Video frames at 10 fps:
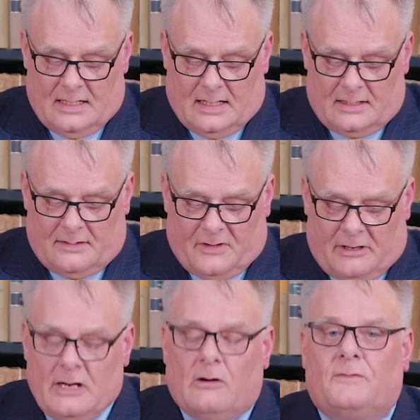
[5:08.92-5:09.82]
And
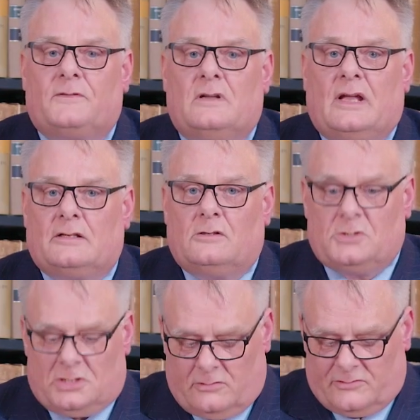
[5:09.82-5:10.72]
very often,
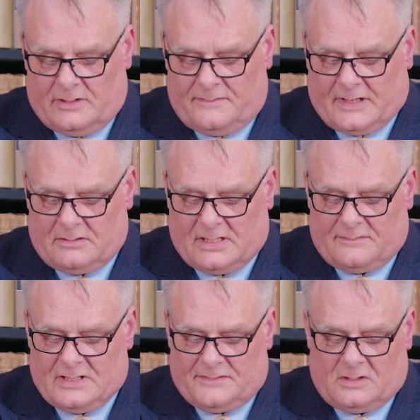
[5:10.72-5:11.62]
adult children are found to
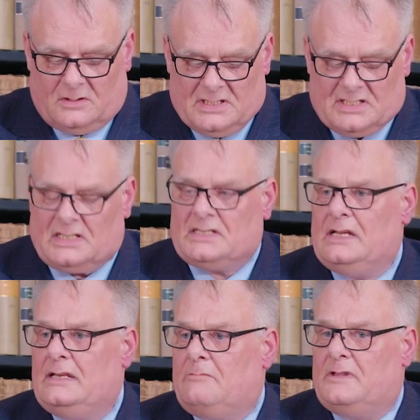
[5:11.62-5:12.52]
have difficulty
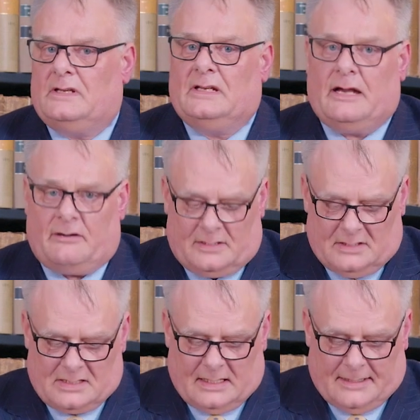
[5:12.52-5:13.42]
succeeding with an
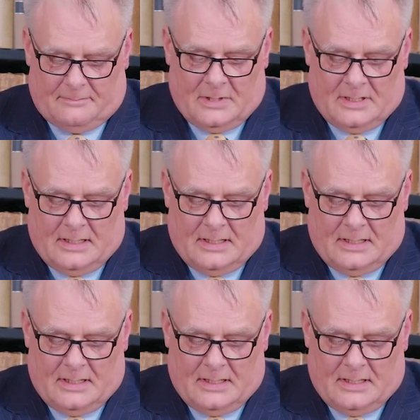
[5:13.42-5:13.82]
inheritance claim.